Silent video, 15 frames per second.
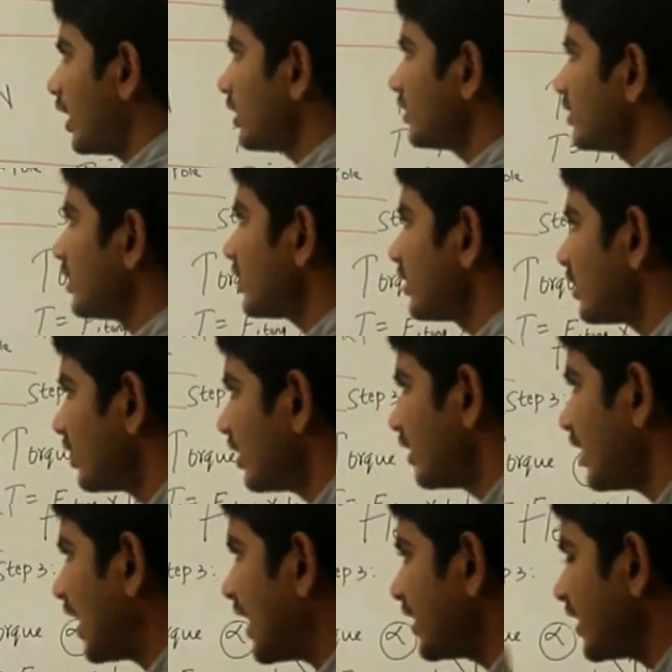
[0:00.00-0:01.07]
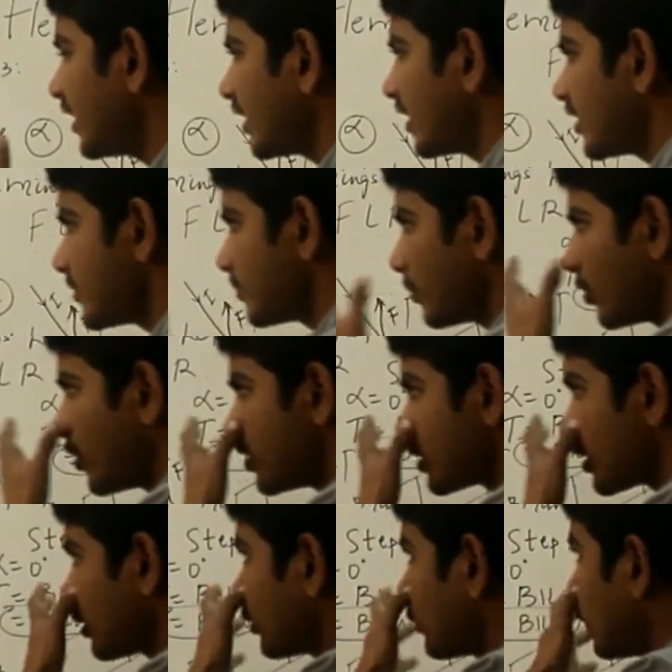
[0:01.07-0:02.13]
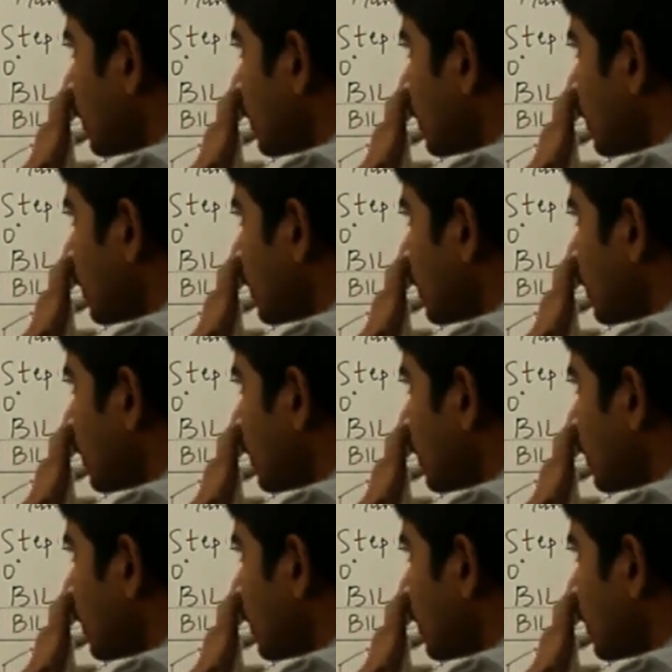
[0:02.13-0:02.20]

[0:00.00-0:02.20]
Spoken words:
at the 90 degrees position,